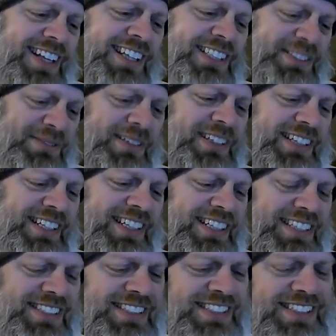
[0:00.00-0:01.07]
She really
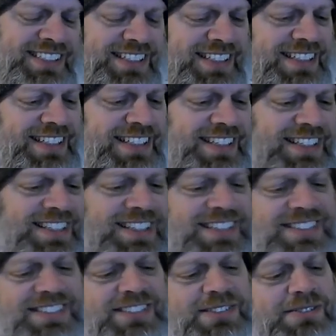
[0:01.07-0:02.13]
does.
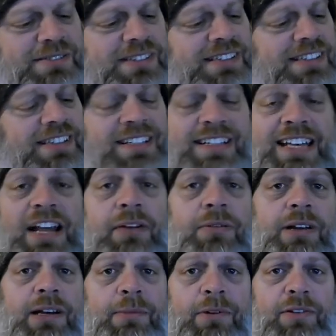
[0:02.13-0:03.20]
So now we're
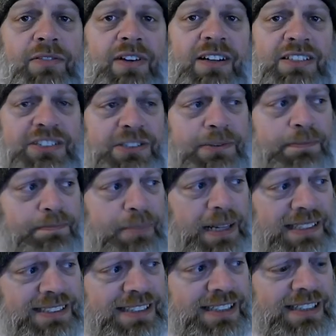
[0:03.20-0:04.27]
going to move on to
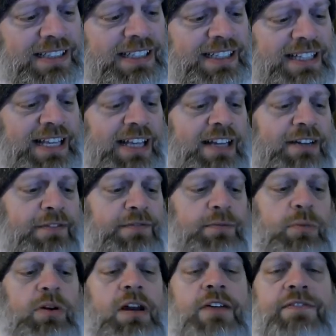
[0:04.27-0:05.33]
basically kind of
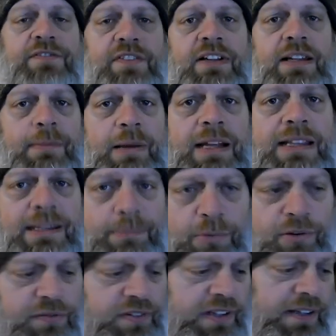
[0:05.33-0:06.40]
what I feel about the
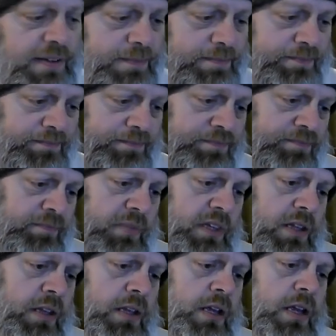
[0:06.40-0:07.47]
movie.
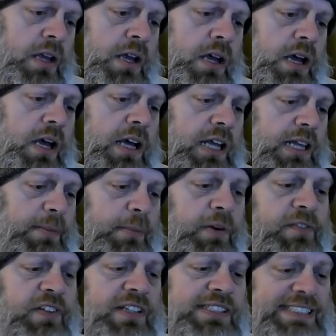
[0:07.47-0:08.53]
The
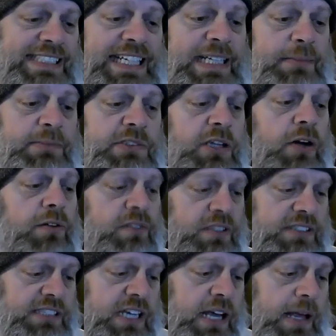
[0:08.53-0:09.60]
movie seems over the
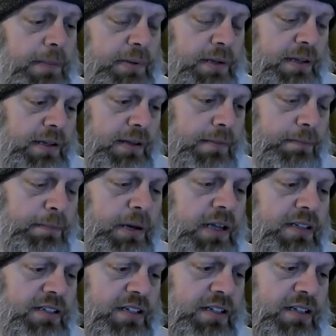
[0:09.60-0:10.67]
top, but